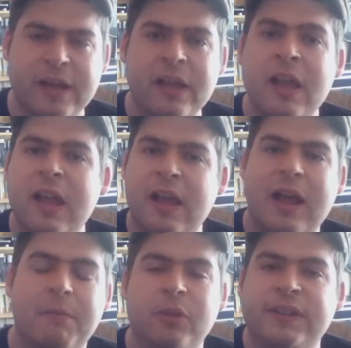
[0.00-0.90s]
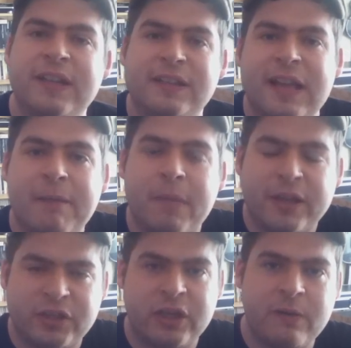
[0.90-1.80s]
week. And plus, since I have
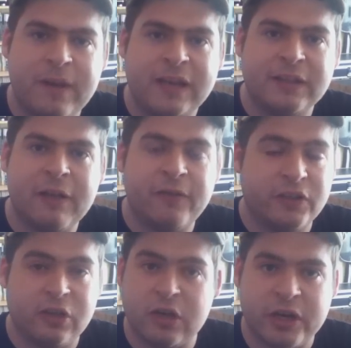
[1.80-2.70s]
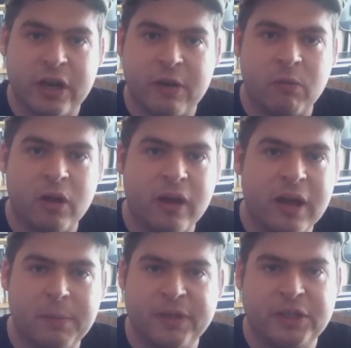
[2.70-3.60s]
my two weeks off, I do not know what
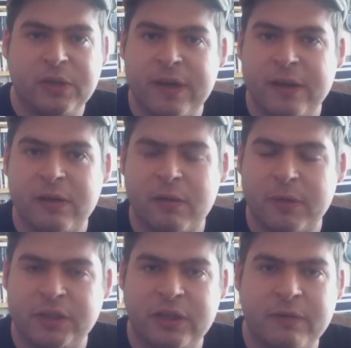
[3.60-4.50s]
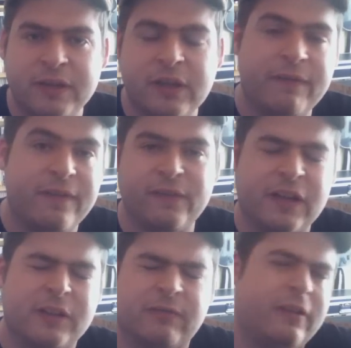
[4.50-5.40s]
I'll be doing on my two weeks off, even
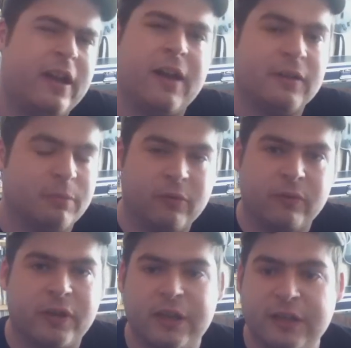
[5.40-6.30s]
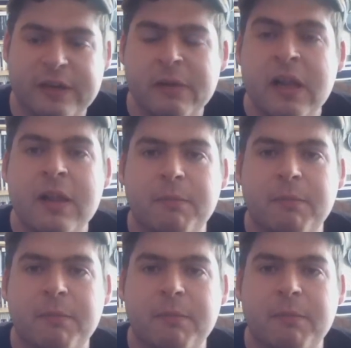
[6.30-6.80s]
though it's three hours, but what can you do?